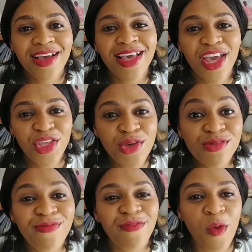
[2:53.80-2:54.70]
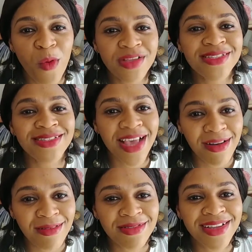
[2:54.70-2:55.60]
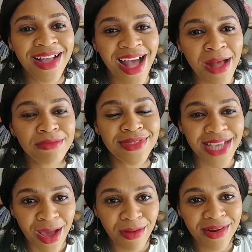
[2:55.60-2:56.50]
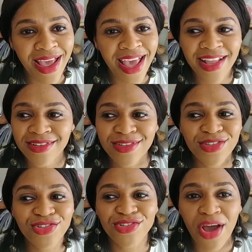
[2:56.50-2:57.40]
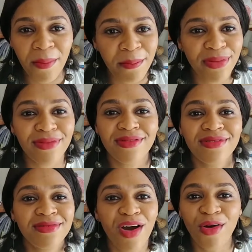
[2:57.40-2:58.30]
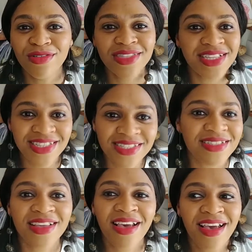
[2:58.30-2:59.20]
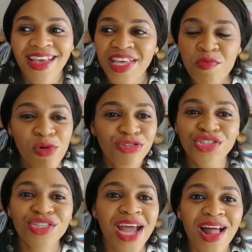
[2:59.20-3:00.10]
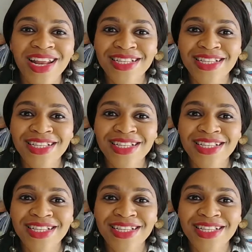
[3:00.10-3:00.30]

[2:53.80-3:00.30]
can you for 1 second calm down and stop all this emotional